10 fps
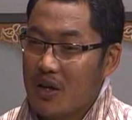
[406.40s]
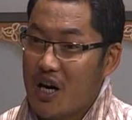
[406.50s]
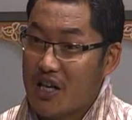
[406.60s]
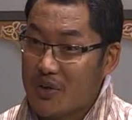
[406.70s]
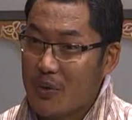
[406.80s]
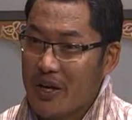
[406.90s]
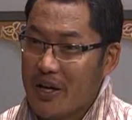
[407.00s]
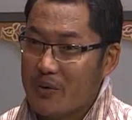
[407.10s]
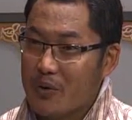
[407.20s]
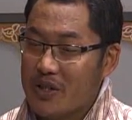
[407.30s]
underway
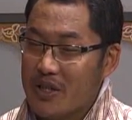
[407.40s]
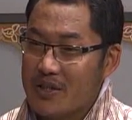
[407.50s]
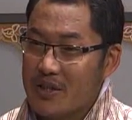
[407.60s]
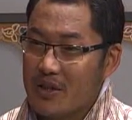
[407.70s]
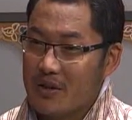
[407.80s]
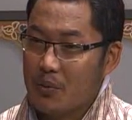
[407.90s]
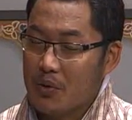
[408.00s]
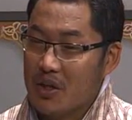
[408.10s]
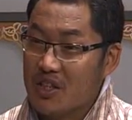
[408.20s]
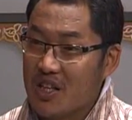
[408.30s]
and which has
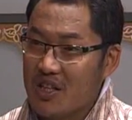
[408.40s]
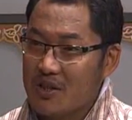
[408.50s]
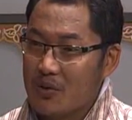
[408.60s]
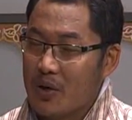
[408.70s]
incurred